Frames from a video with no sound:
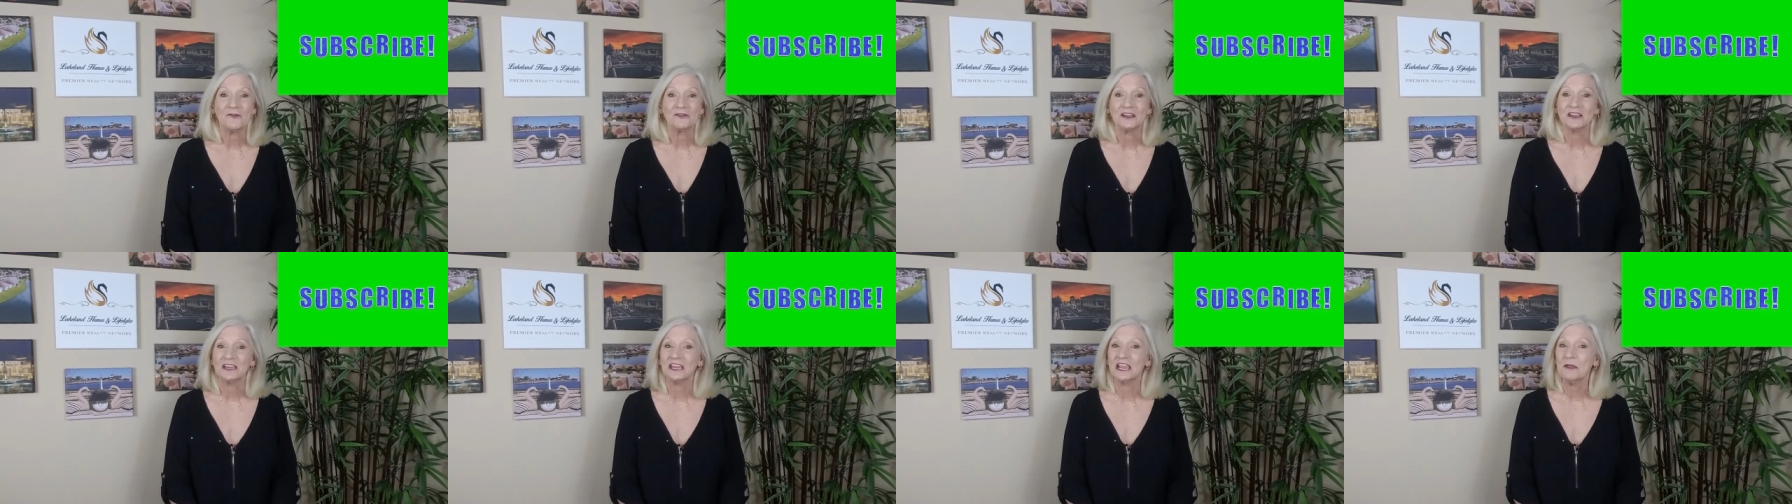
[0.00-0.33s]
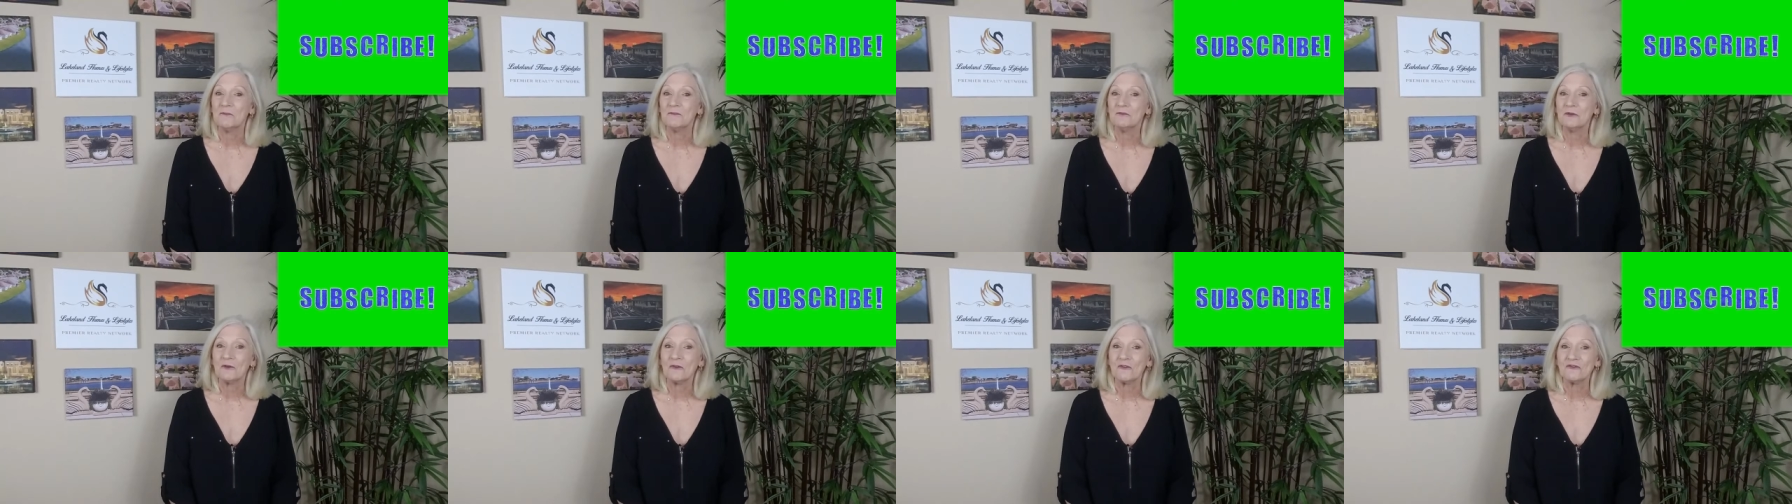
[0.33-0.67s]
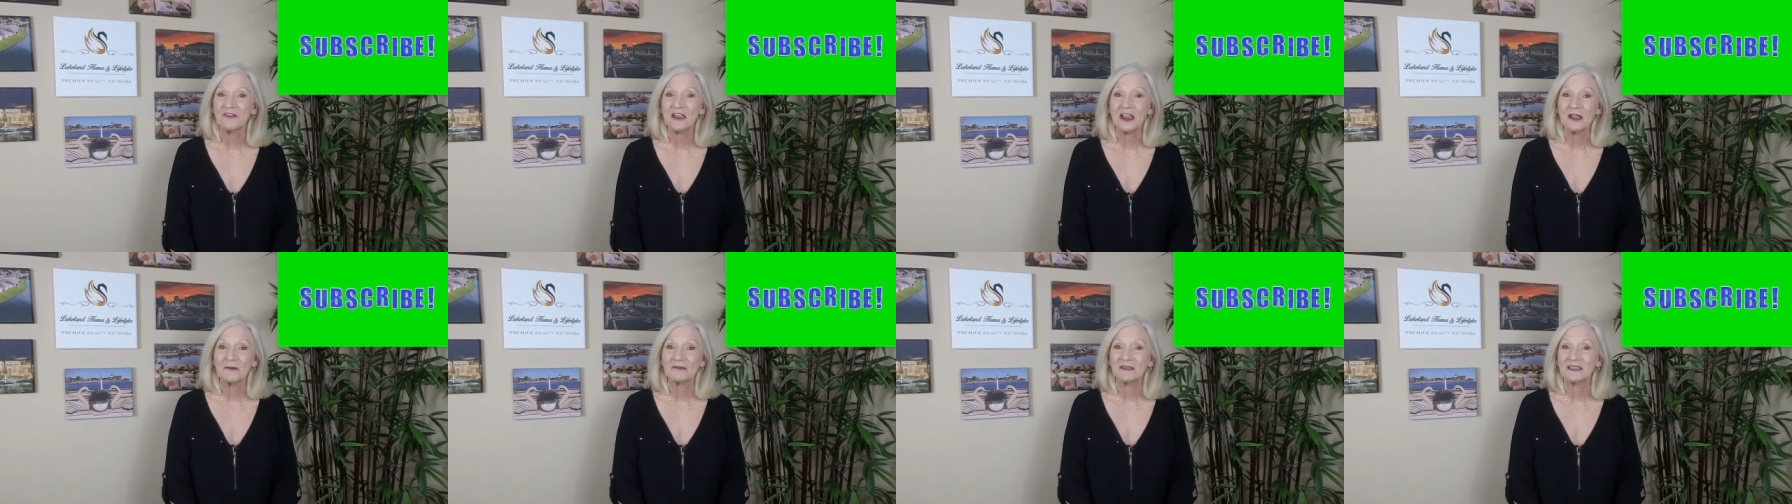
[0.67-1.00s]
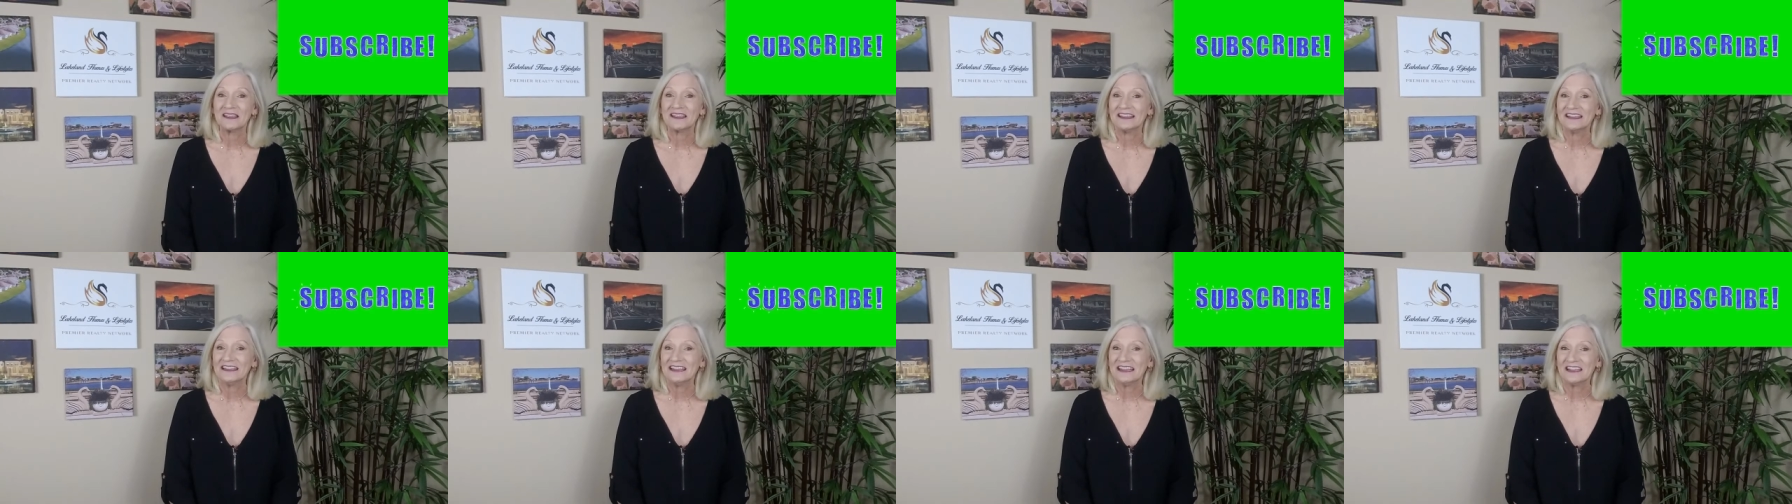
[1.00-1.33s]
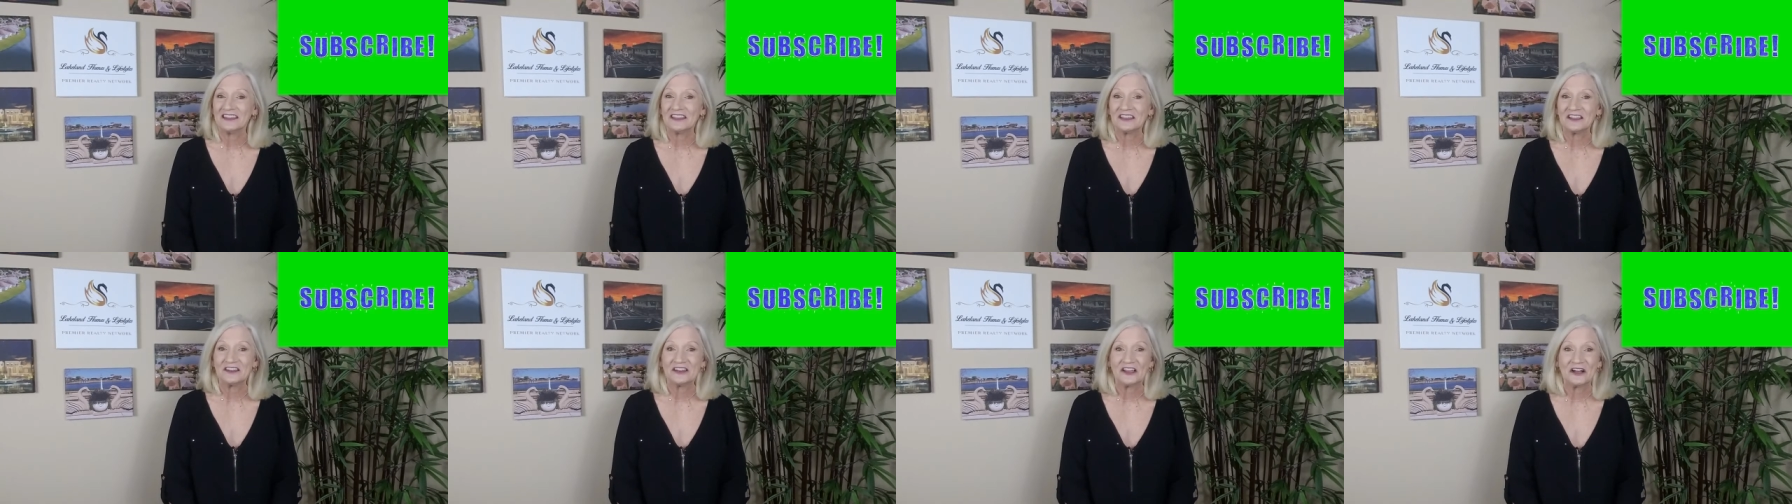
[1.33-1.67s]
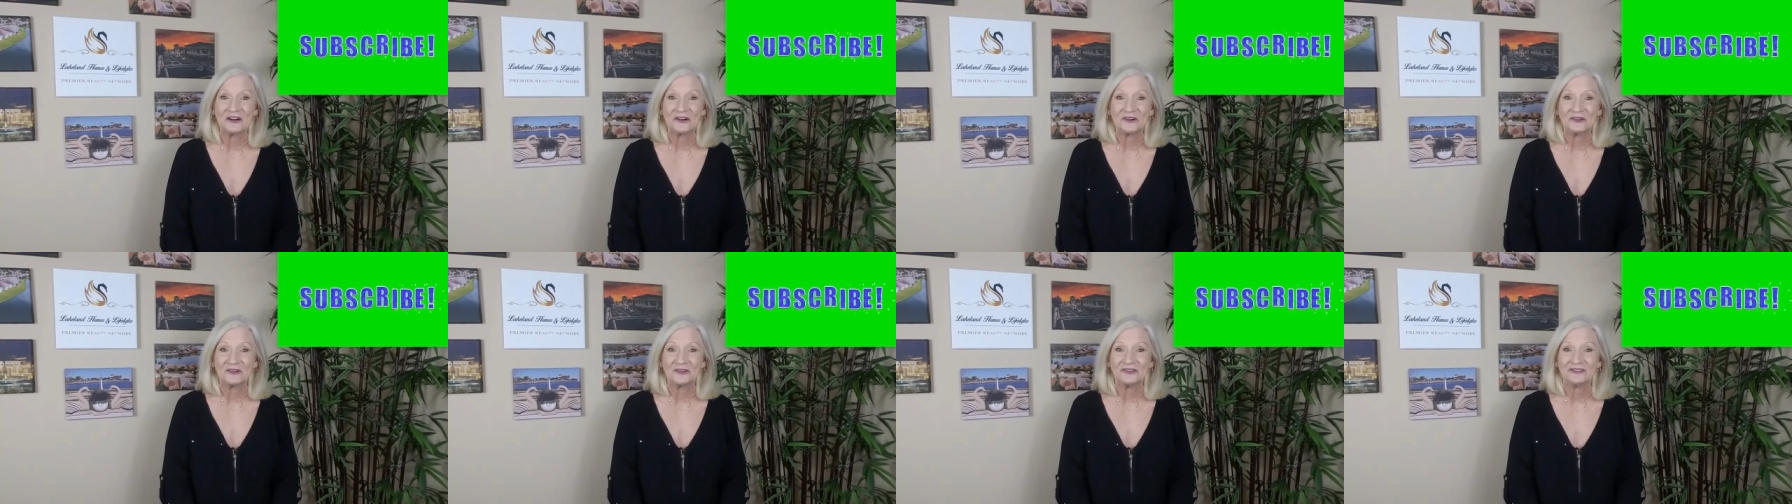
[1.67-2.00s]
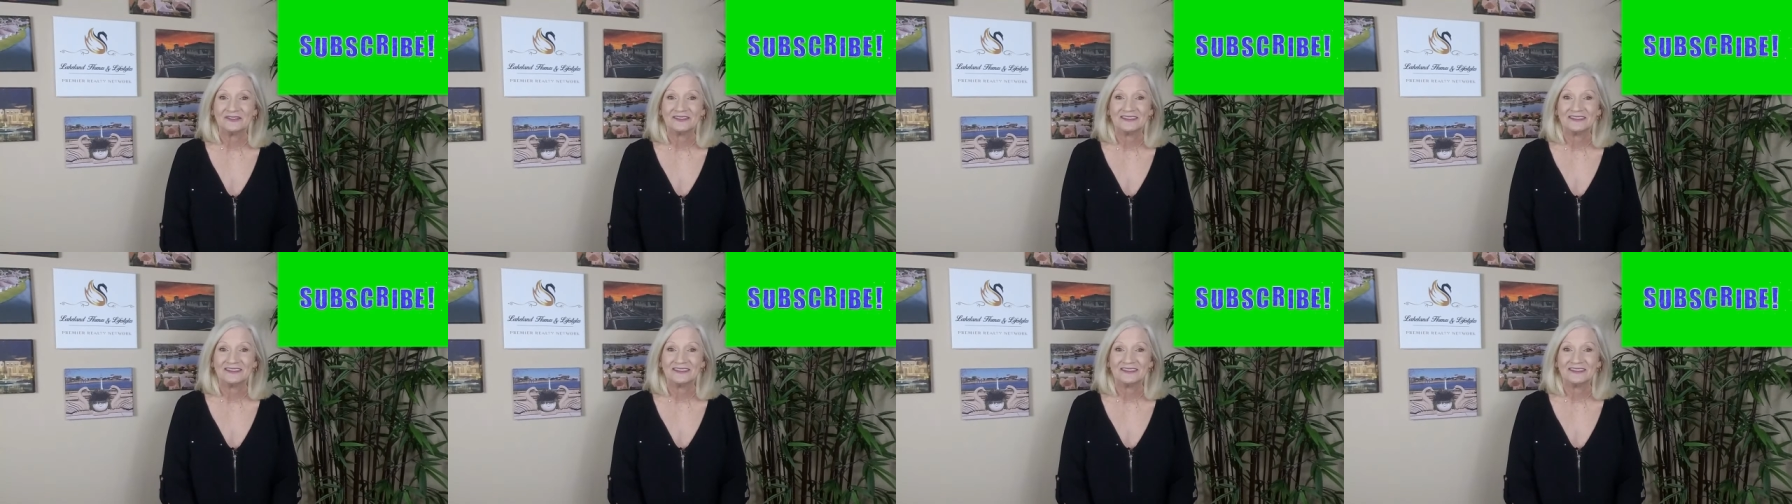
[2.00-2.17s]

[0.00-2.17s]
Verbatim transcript: to keep your family in the know.